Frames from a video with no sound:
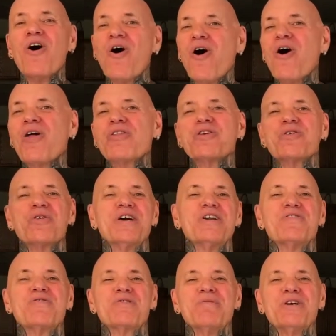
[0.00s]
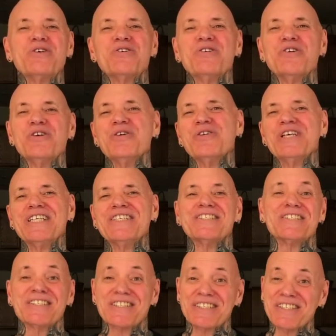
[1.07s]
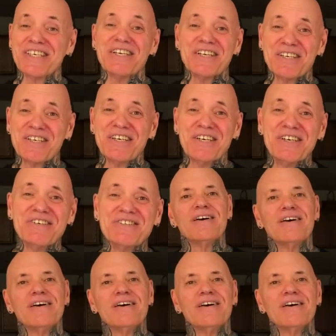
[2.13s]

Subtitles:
all the great information you need to succeed at keto.